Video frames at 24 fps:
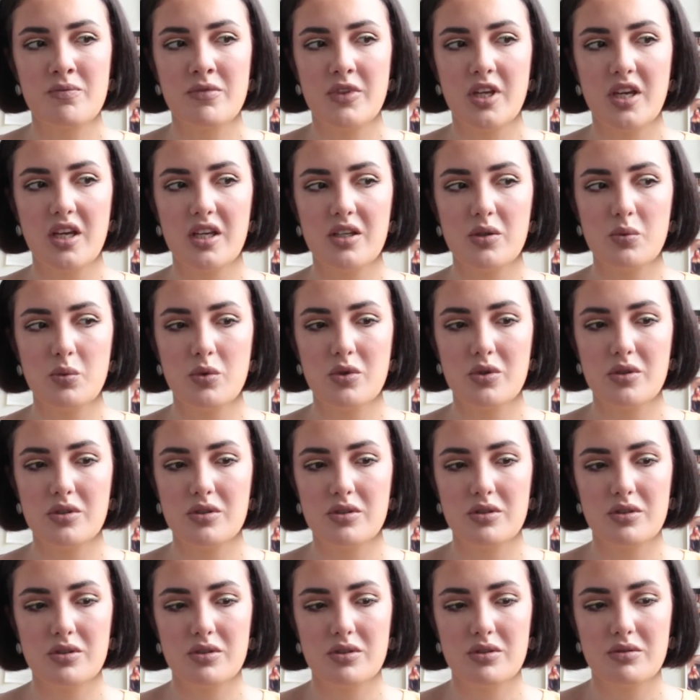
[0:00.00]
it
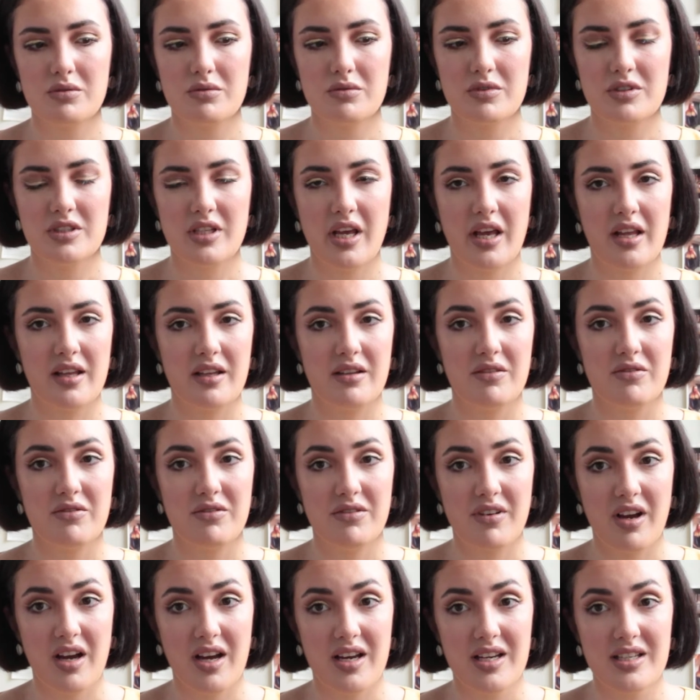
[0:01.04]
was selling
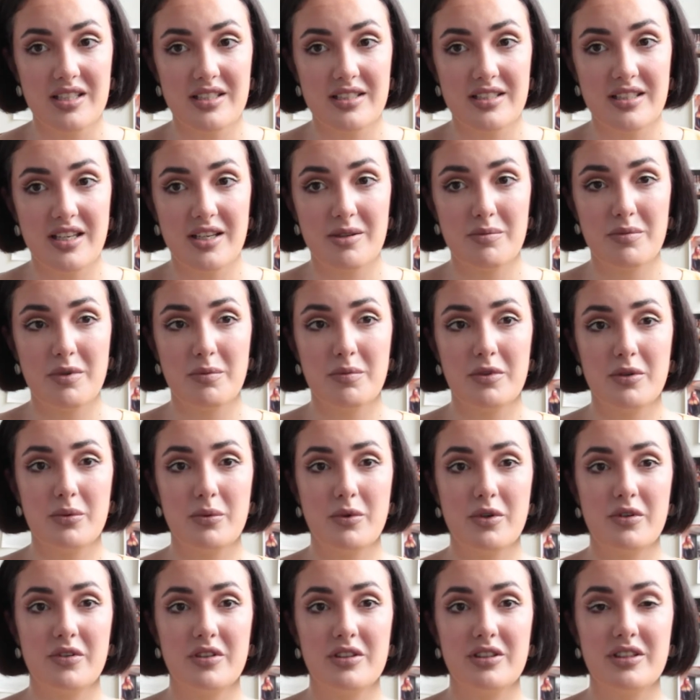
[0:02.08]
fast and people
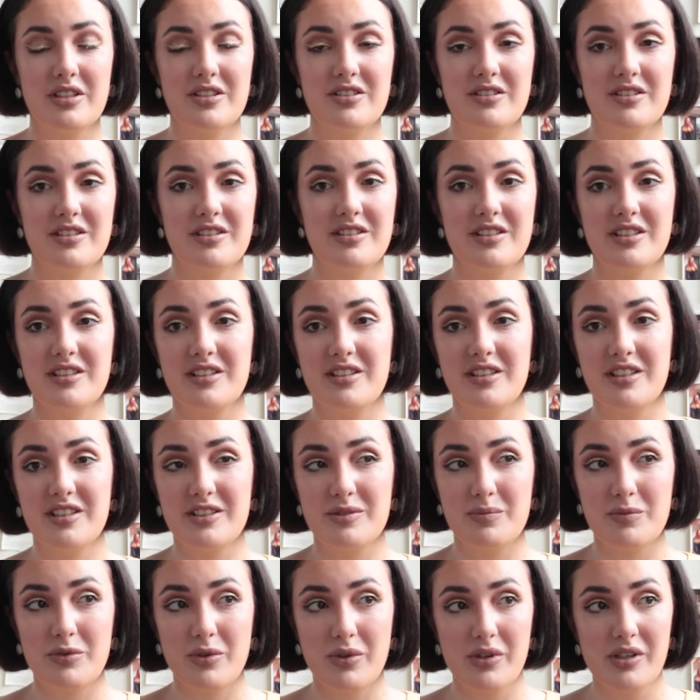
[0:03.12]
were really interested in his
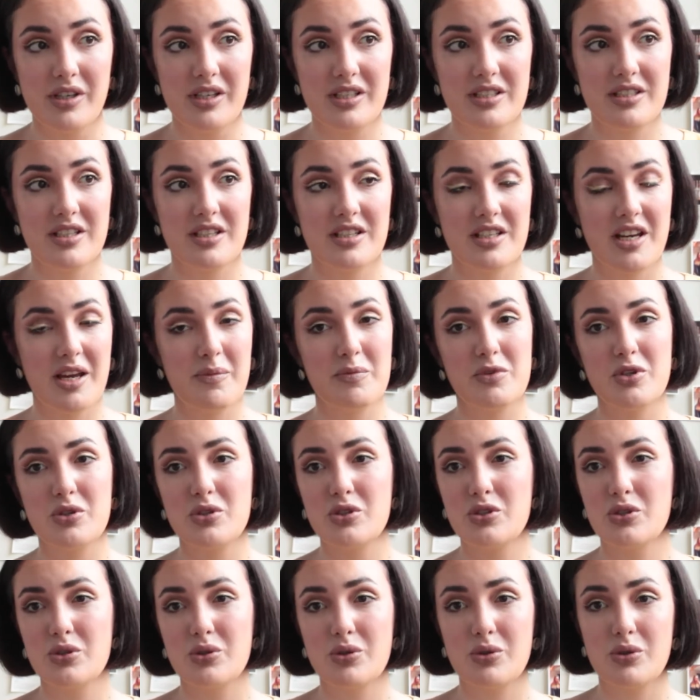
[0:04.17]
products, and I'm not
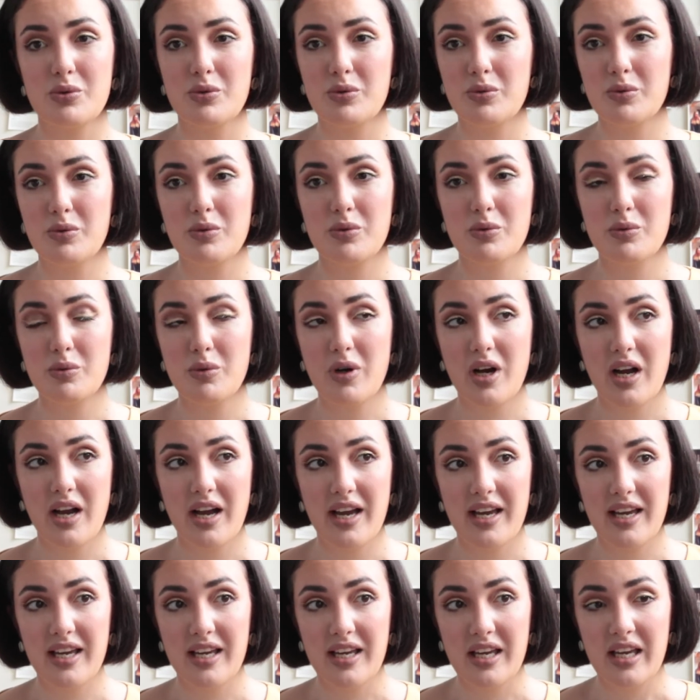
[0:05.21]
sure
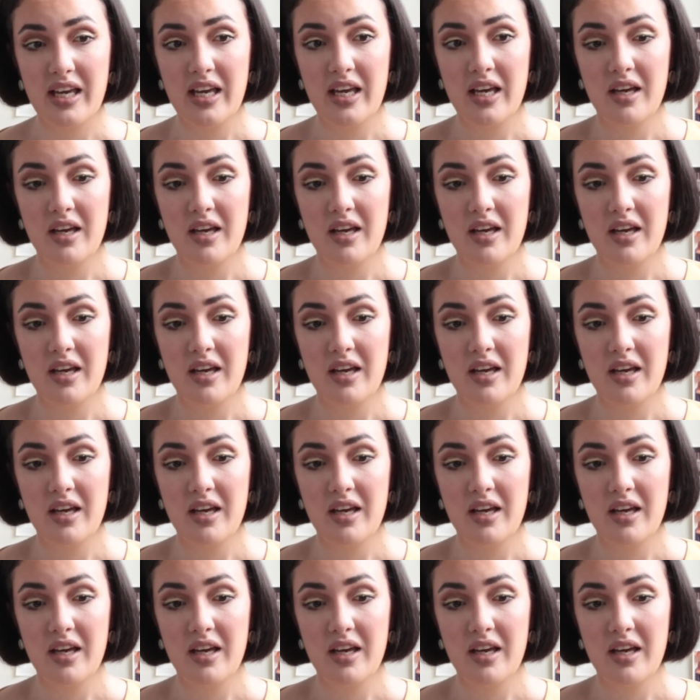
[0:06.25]
why